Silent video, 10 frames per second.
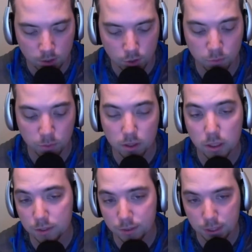you've been
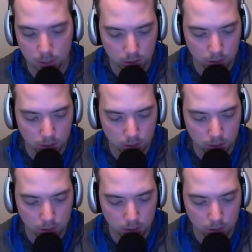Cleveland.